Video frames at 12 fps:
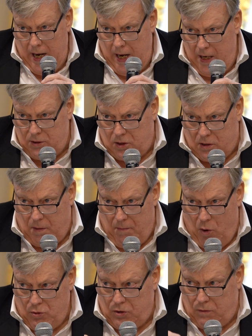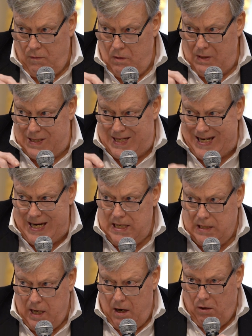It's the most
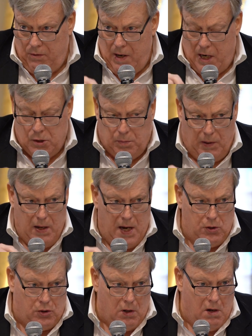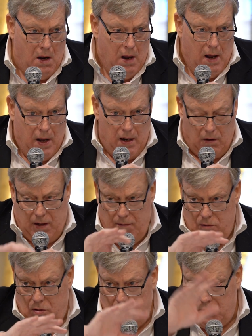detailed explanation, and I'll give
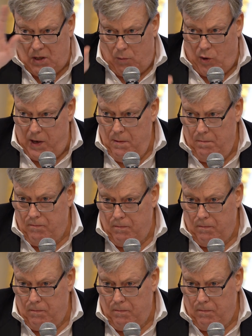it to you in a summary.